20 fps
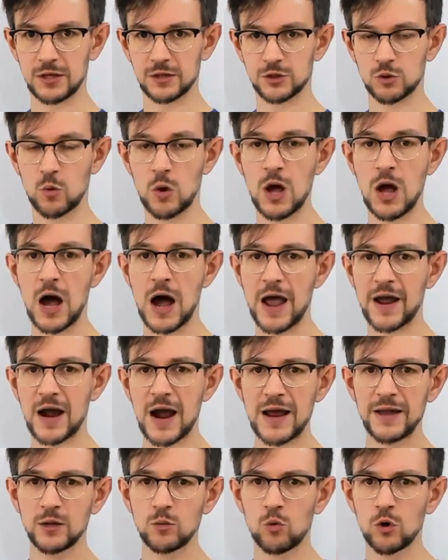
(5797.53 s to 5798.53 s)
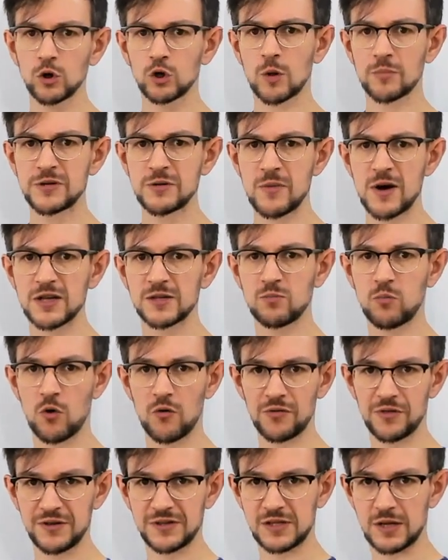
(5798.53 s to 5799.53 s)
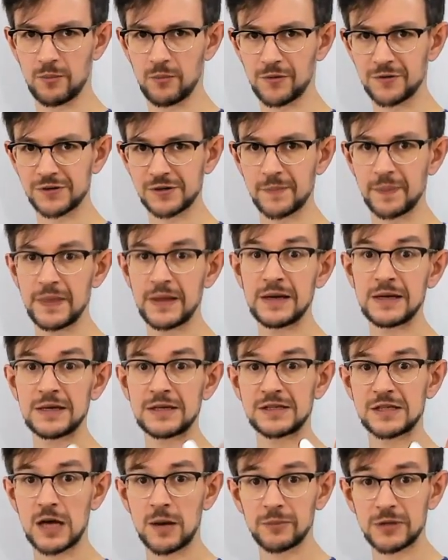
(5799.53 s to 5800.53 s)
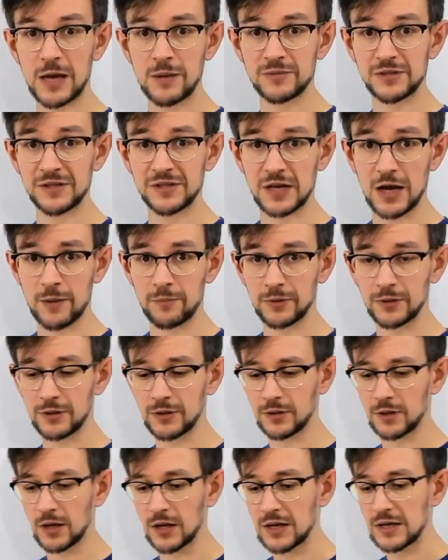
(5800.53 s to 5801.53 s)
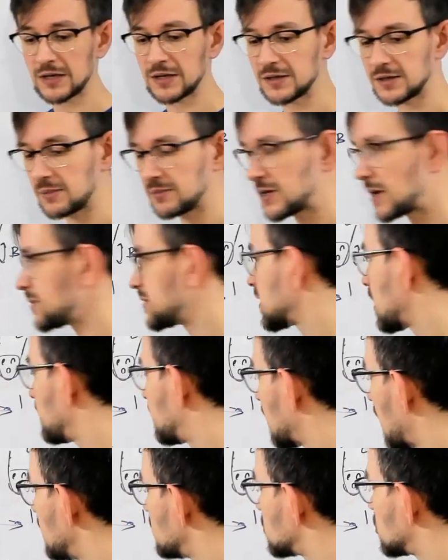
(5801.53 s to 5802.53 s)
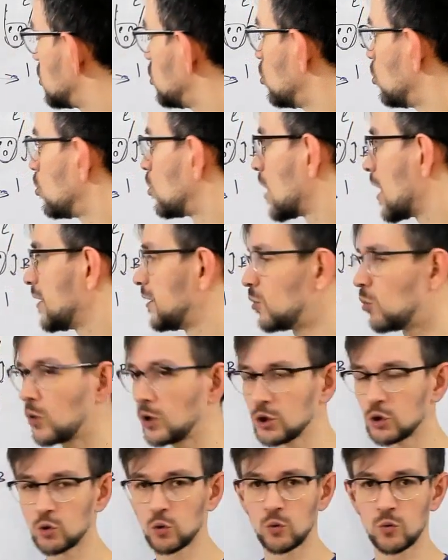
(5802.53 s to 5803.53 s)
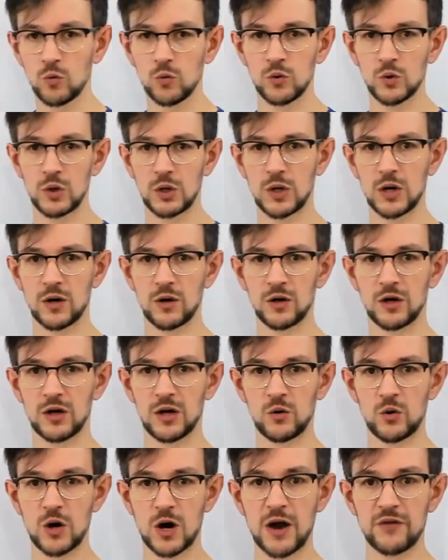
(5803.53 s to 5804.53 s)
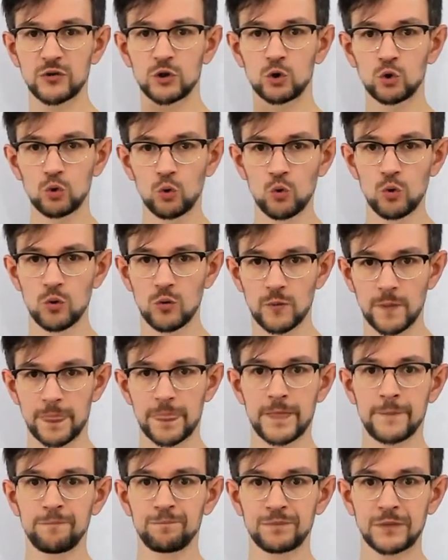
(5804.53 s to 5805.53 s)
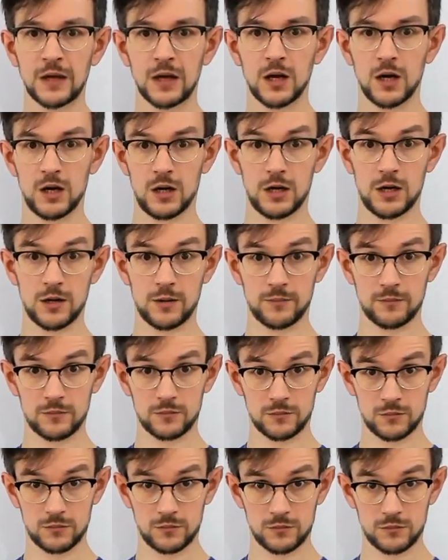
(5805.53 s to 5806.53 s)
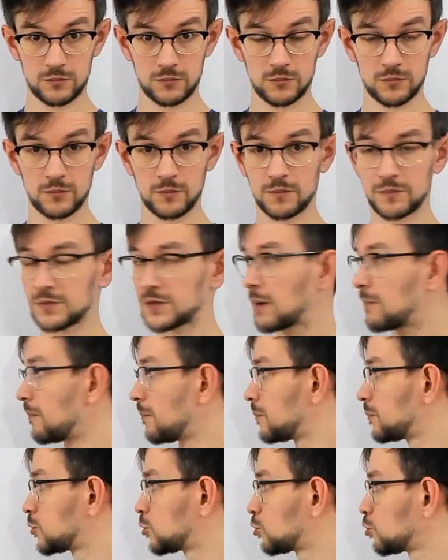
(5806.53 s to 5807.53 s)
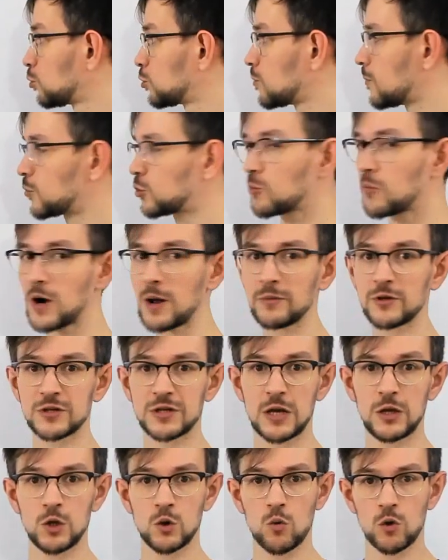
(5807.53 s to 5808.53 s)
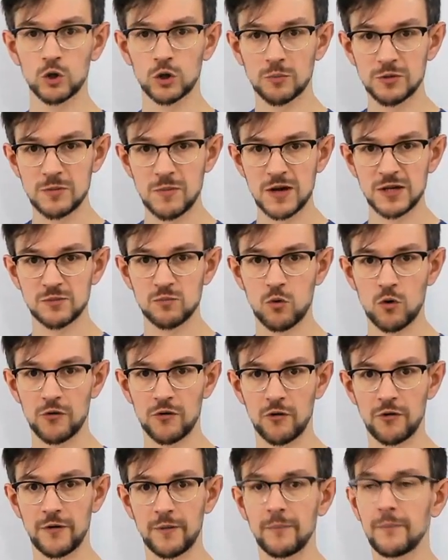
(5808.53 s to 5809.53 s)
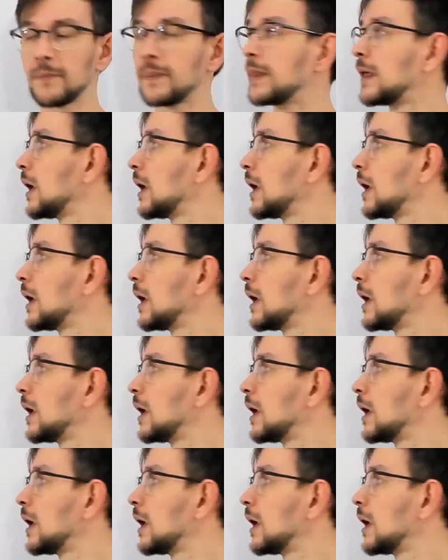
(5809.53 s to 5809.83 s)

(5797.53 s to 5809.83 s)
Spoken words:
So I kind of want to optimize both these numbers. Sometimes it's happening. Sometimes you kind of want to. You have two parameters, and you want to optimize both of them.